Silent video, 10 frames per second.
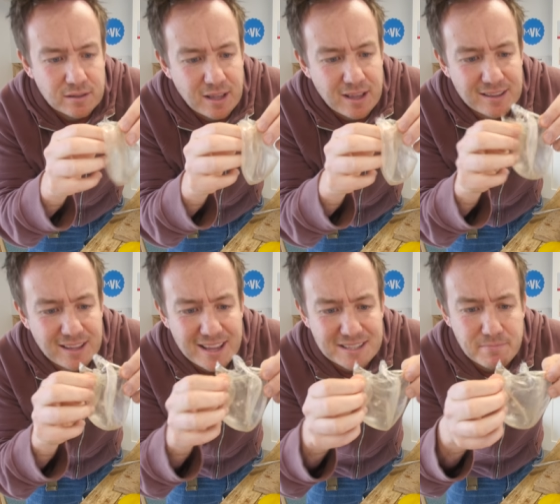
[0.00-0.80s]
That
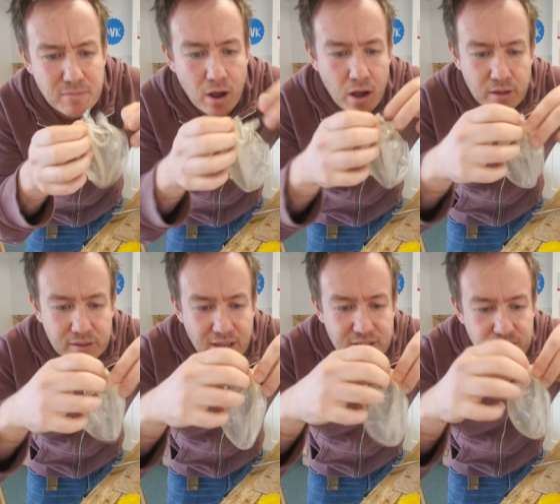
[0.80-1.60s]
that is
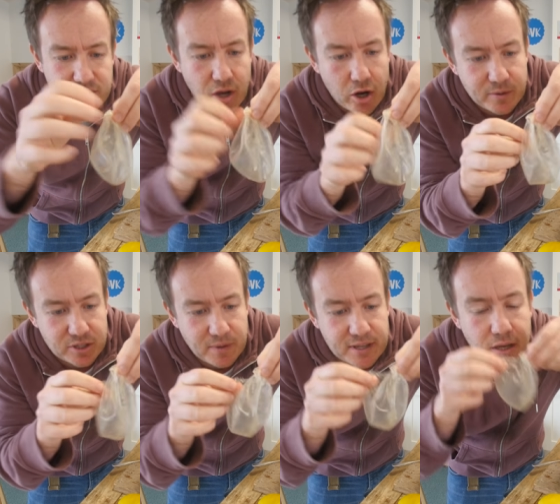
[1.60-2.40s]
that is so
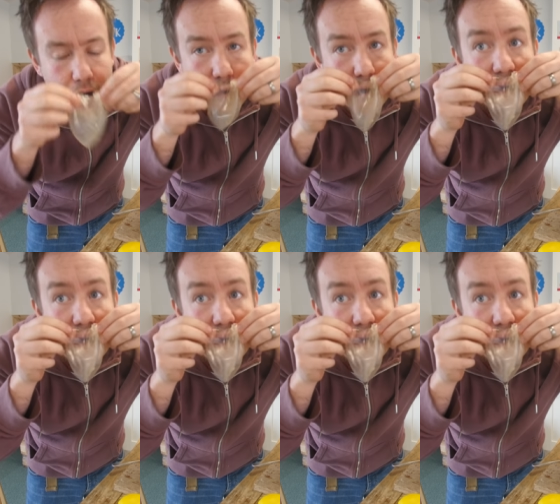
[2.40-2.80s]
much better.